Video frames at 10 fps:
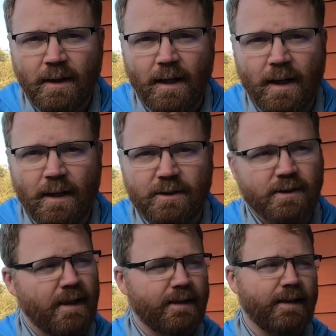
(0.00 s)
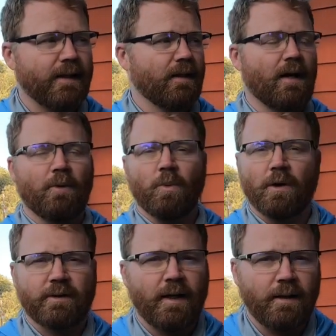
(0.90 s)
Just had to get a lot of
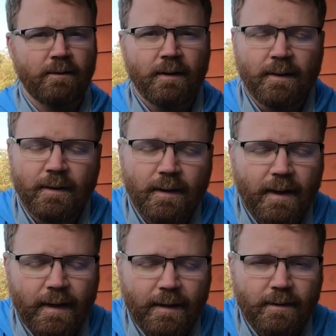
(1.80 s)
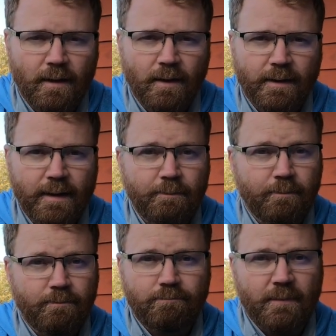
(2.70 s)
work done and keep
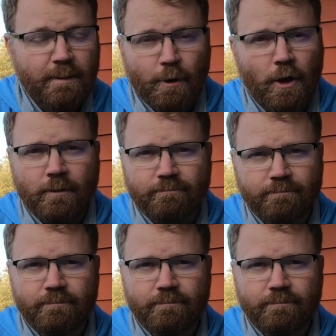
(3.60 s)
it on.